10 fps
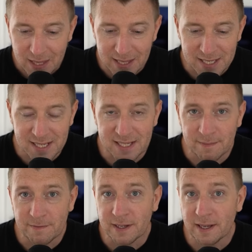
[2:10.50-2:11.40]
this is
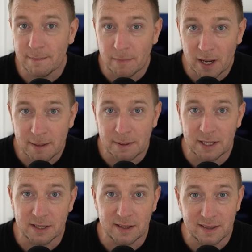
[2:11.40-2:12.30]
something, in my
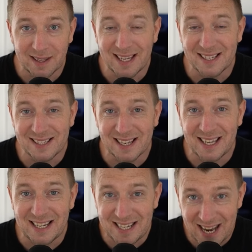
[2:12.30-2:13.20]
opinion, is
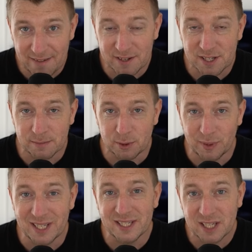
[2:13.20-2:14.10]

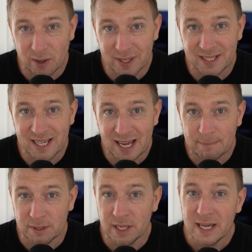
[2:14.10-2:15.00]
inevitable. It's going to
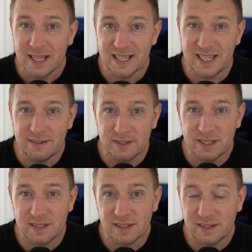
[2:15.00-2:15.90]
happen. There's
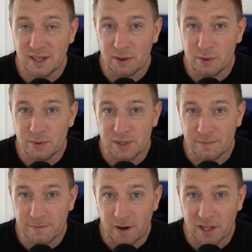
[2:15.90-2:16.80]
even, you know,
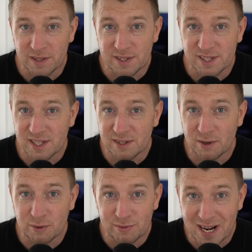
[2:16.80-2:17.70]
some funds that
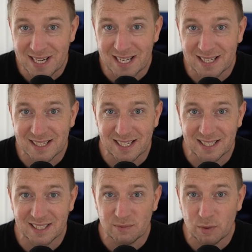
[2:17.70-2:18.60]
already
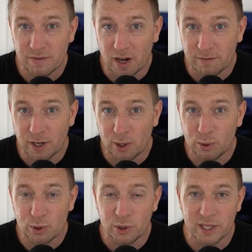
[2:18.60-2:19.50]
exist with other
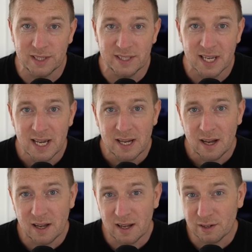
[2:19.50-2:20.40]
altcoins.
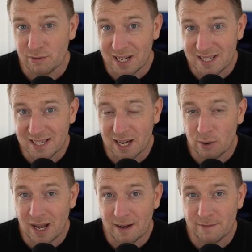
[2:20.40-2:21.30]

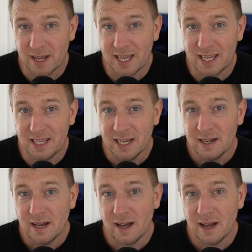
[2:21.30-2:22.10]
Grayscale have a